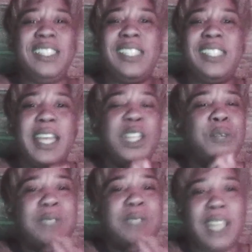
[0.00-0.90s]
Thank you,
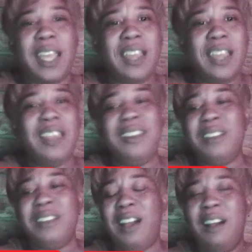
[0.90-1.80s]
Dan.
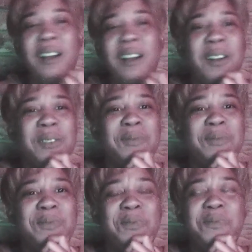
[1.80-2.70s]

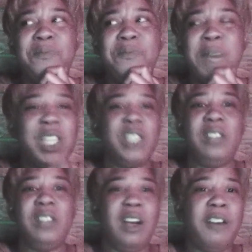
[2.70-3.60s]
Much
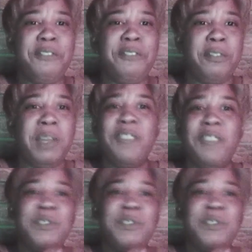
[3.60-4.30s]
love for me from